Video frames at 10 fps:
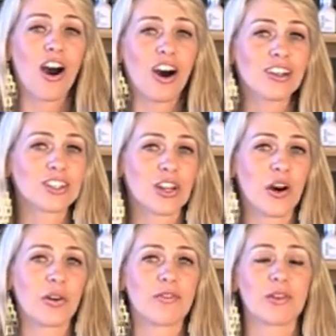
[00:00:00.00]

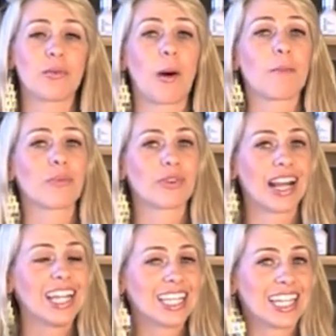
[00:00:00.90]
Also, if you want
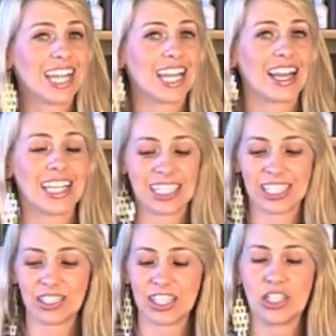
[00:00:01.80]
brightening, this is
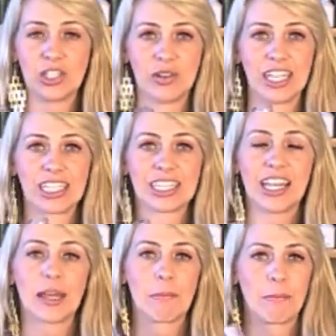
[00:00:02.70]
going to do it. It's
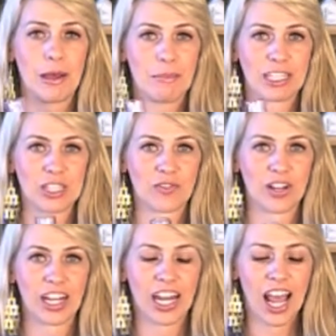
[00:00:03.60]
like my best
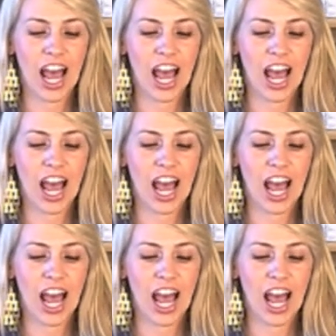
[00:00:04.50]
friend.